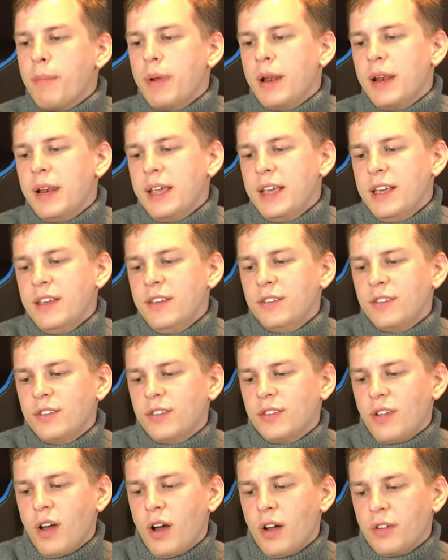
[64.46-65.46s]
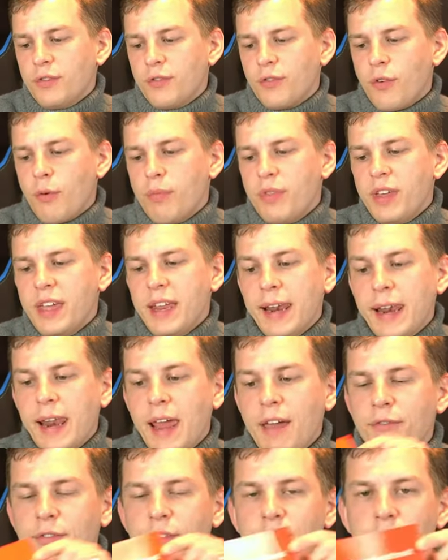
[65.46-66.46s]
please start from the
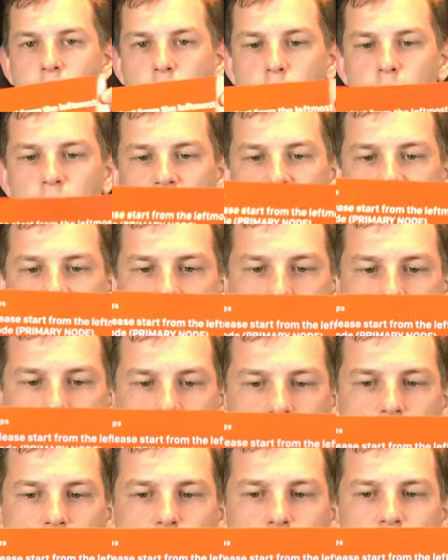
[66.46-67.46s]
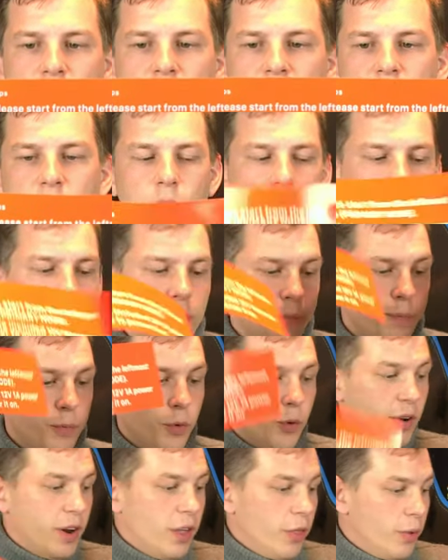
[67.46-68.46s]
left node, the primary node.
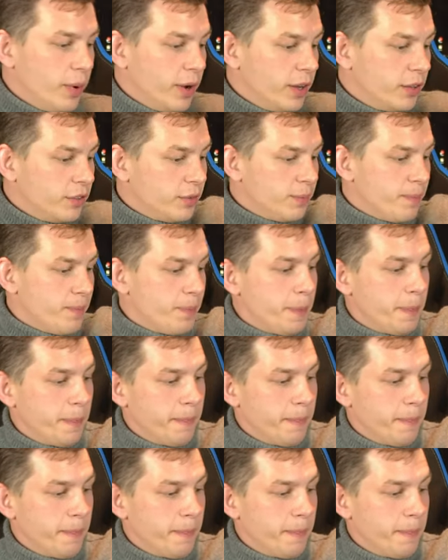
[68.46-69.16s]
Or in other words,